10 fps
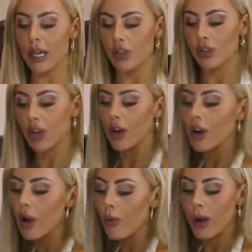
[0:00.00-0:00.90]
So
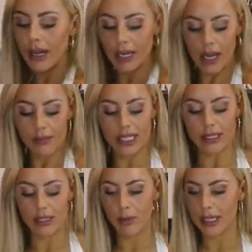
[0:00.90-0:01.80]
when it comes down
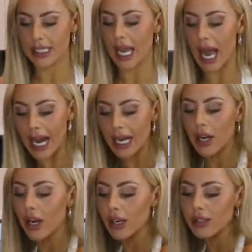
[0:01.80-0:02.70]
to the
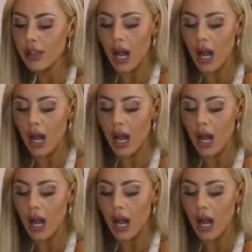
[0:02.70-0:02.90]
potatoes,